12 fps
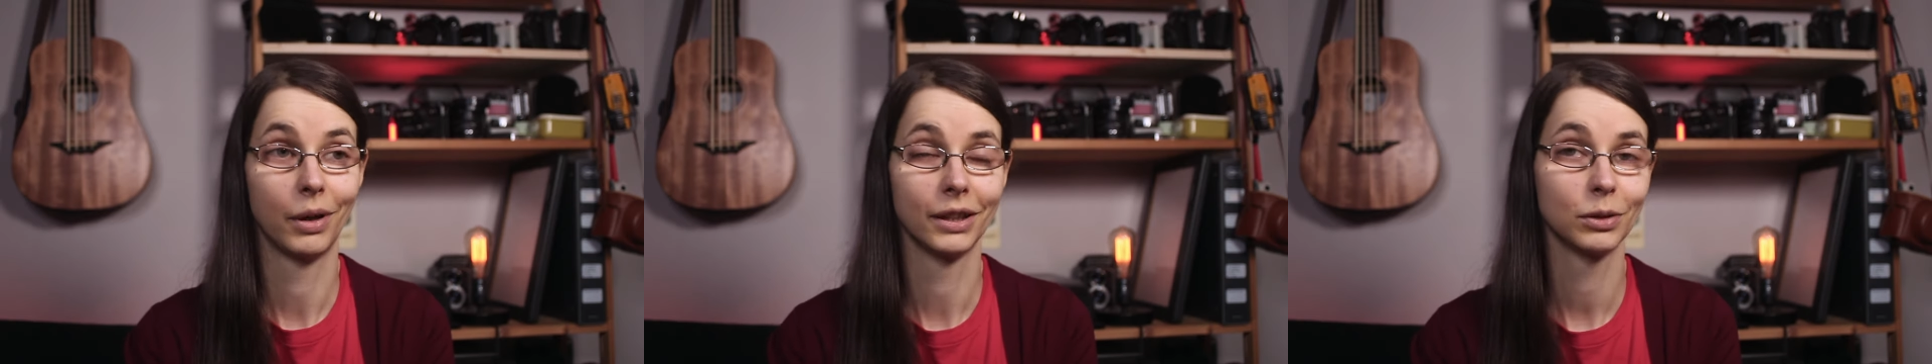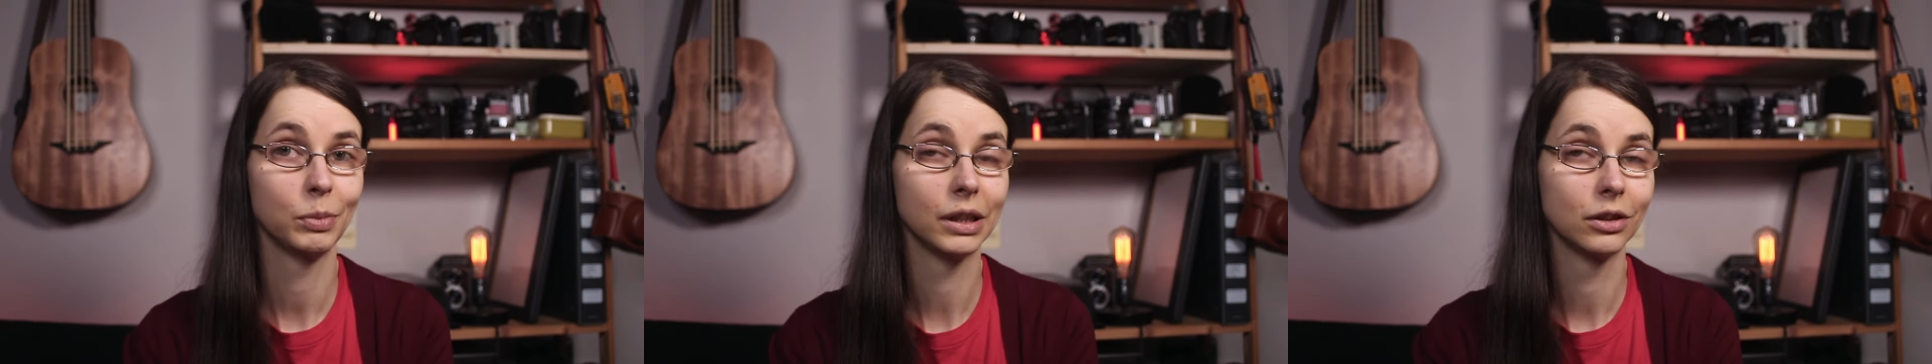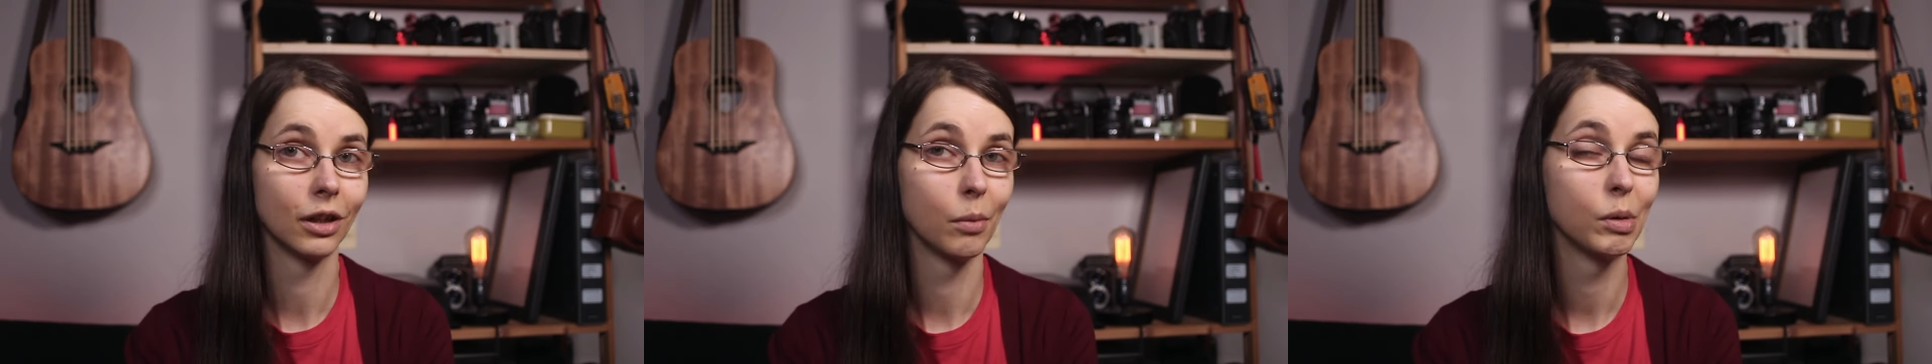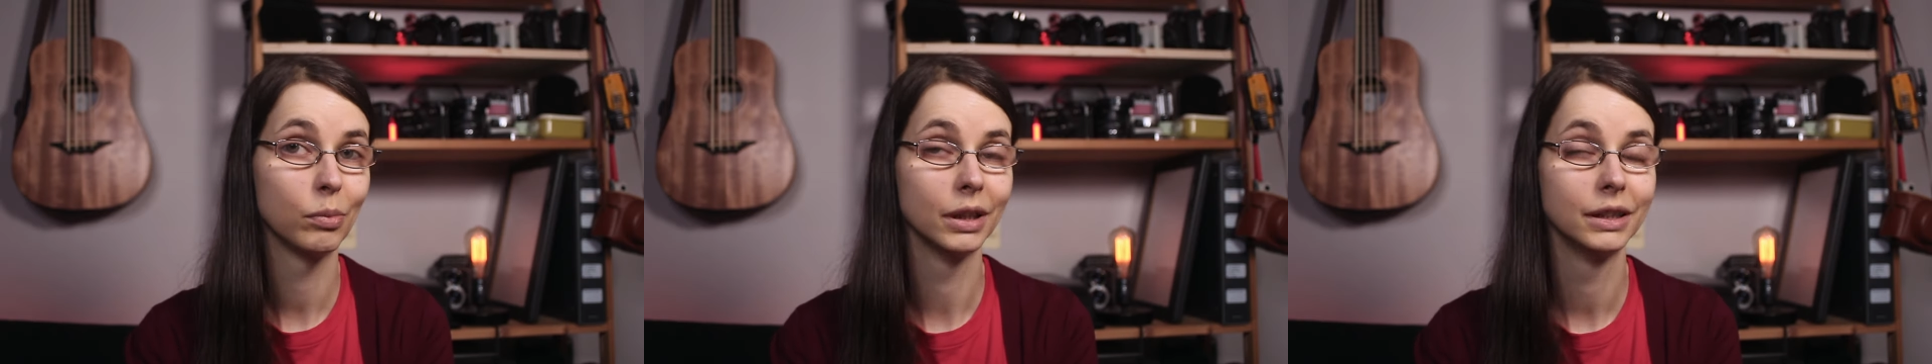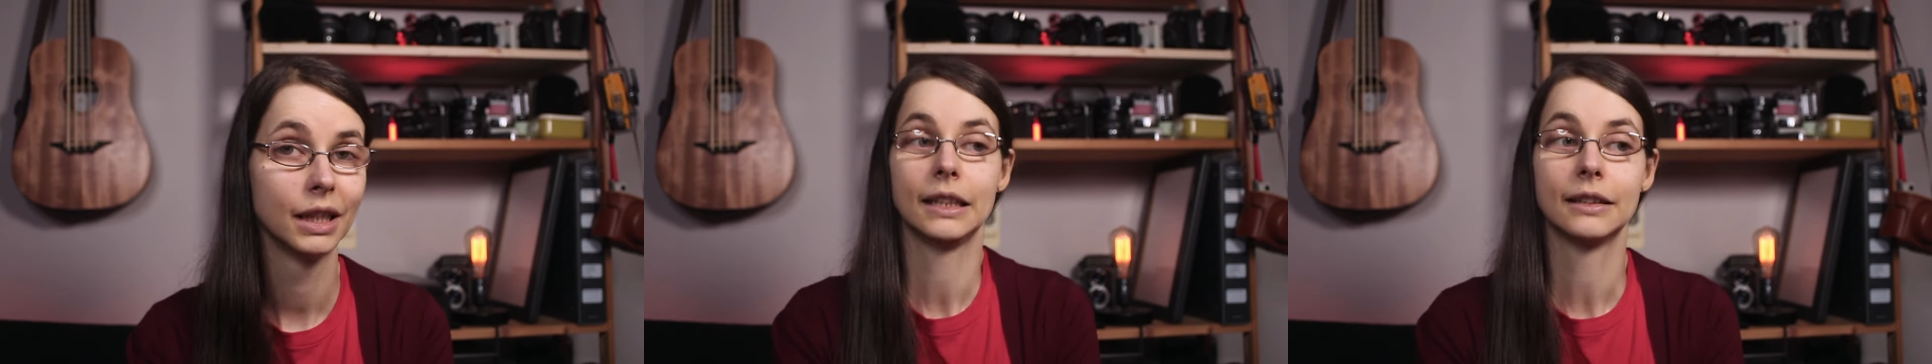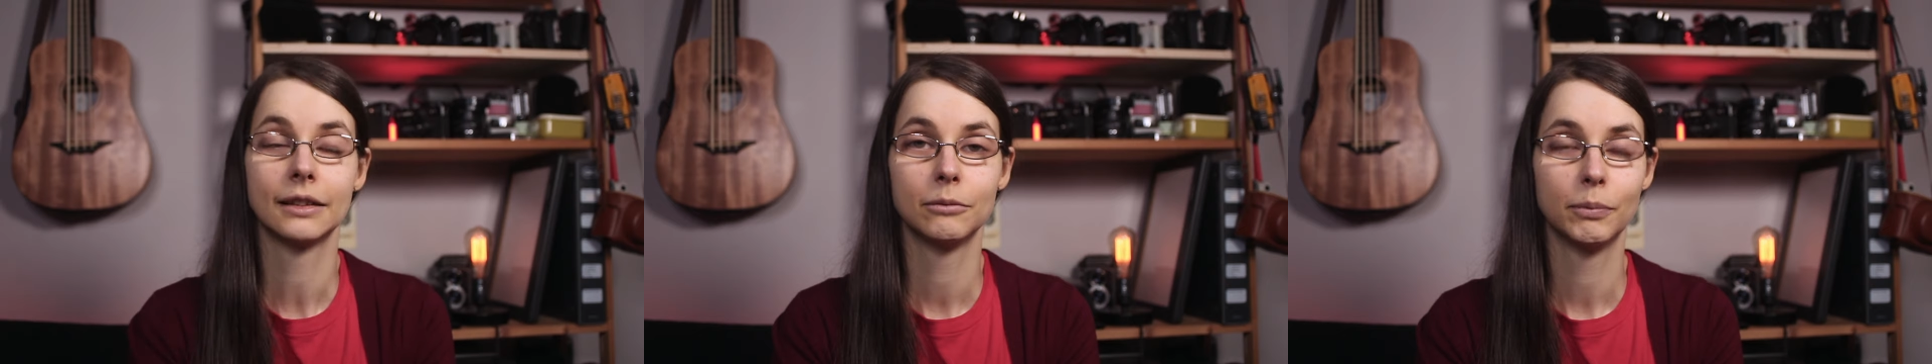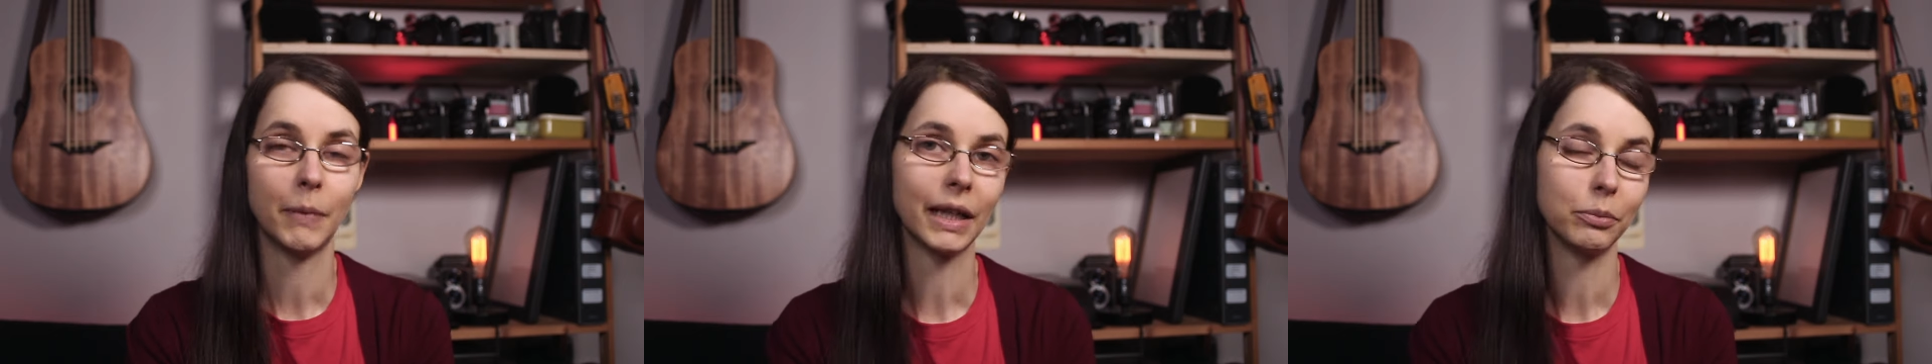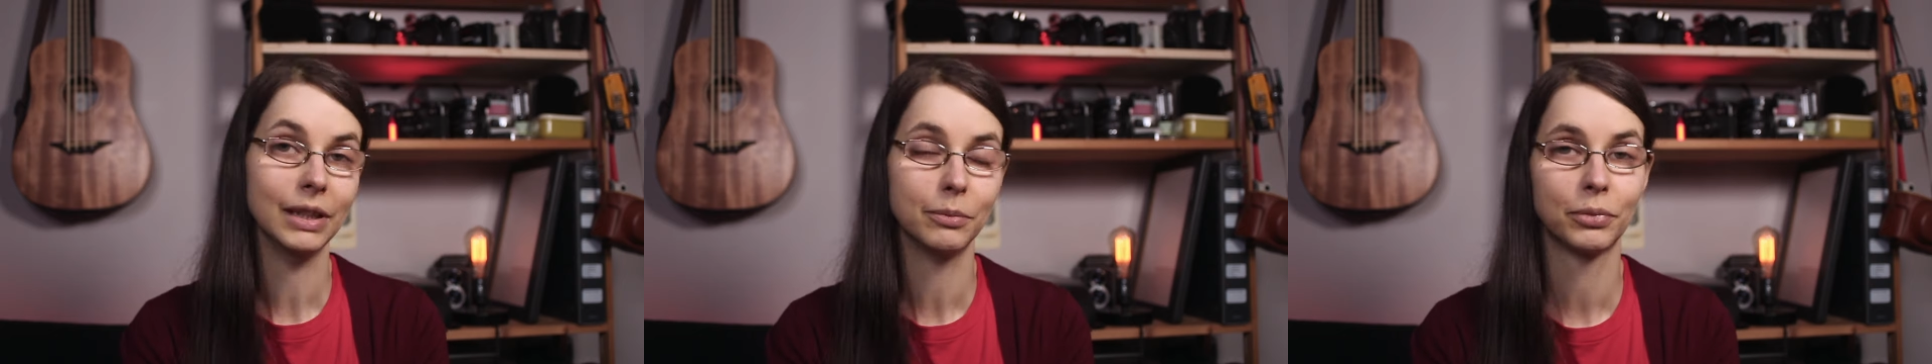I speak German, but it
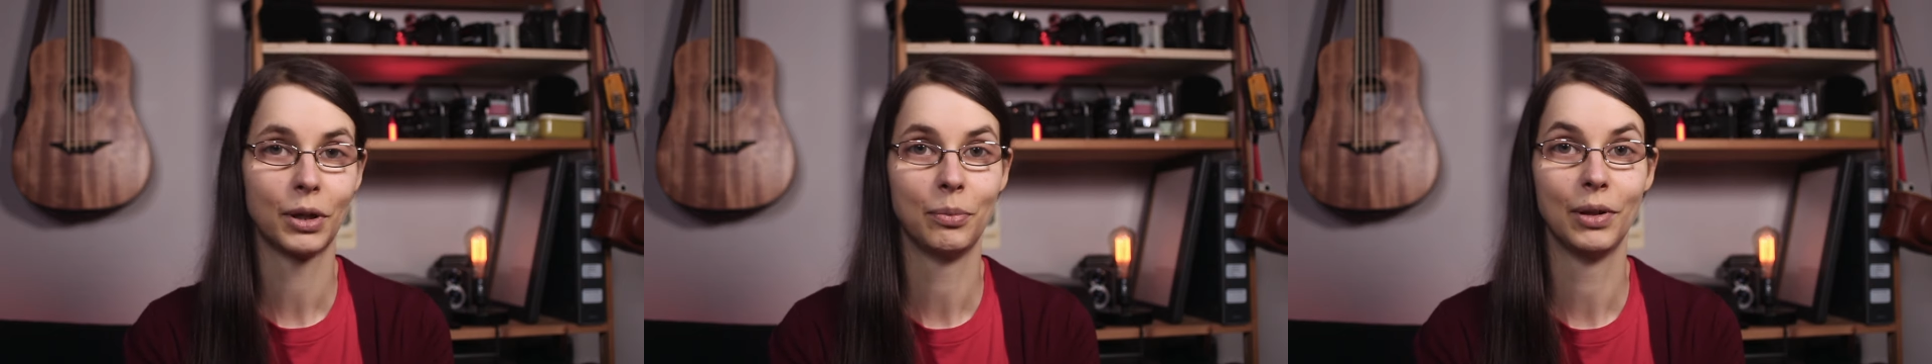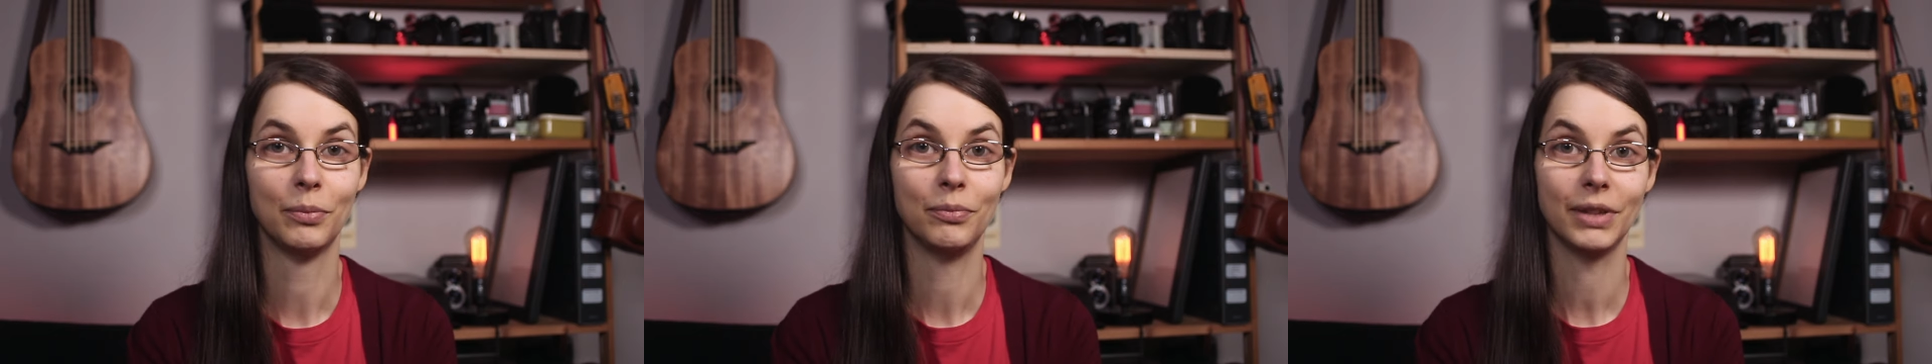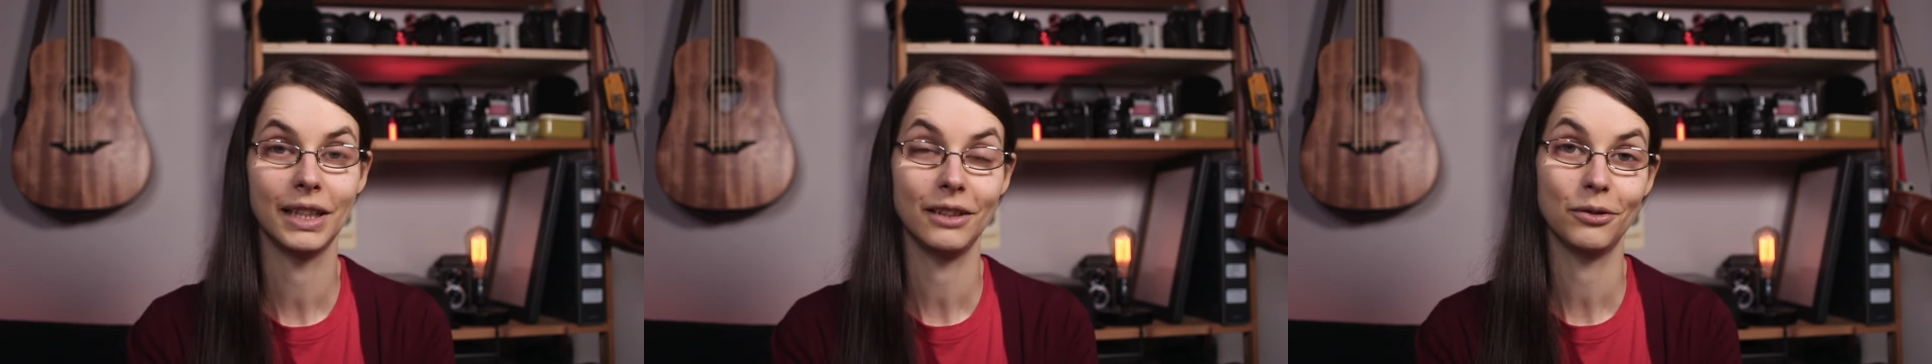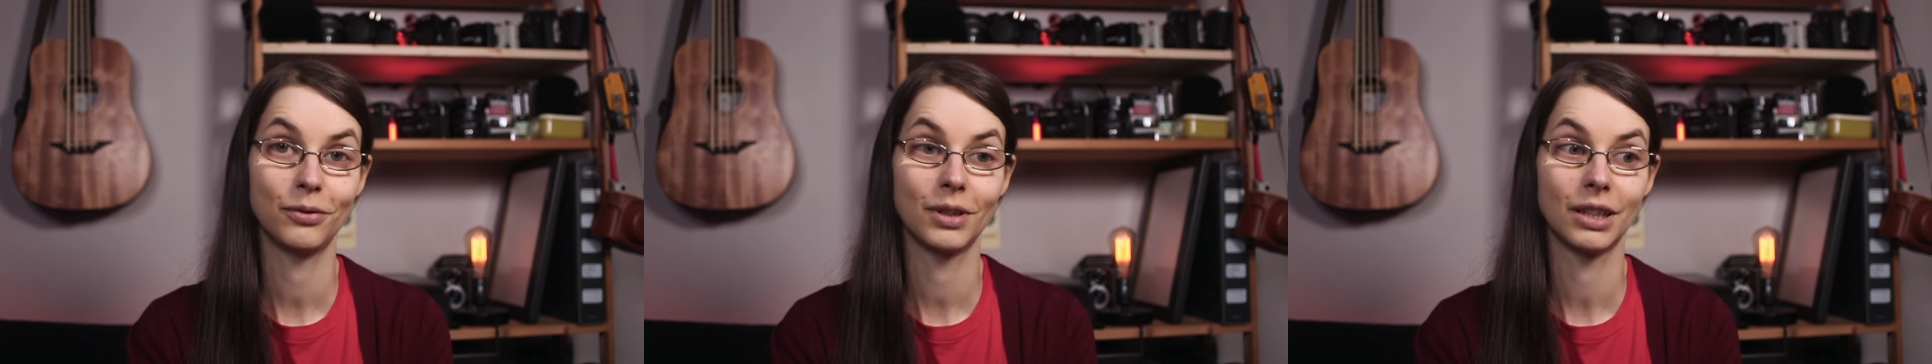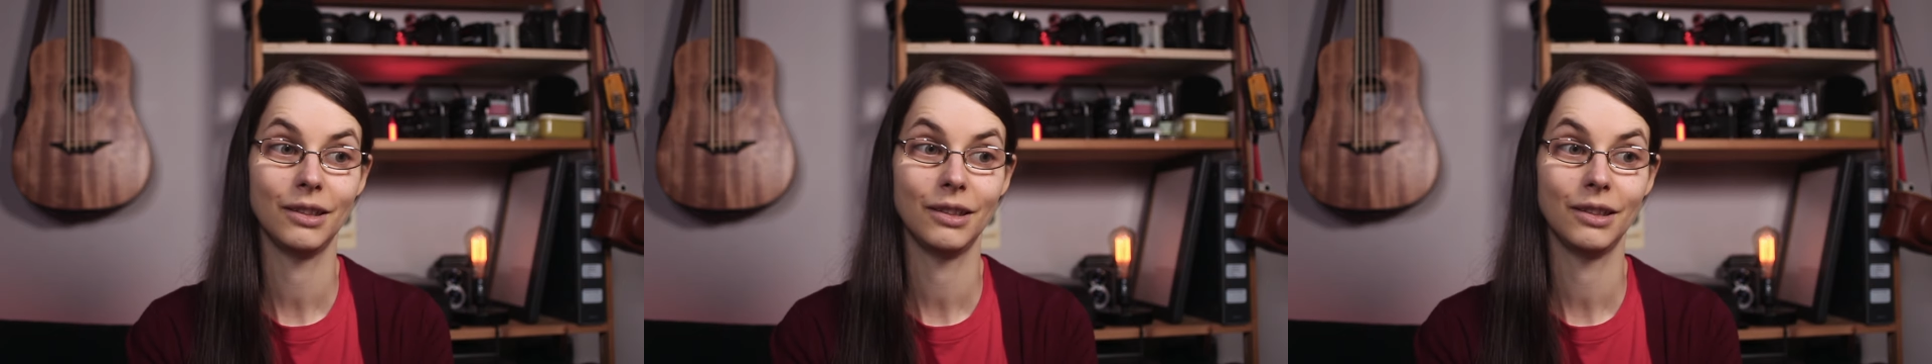might be a problem if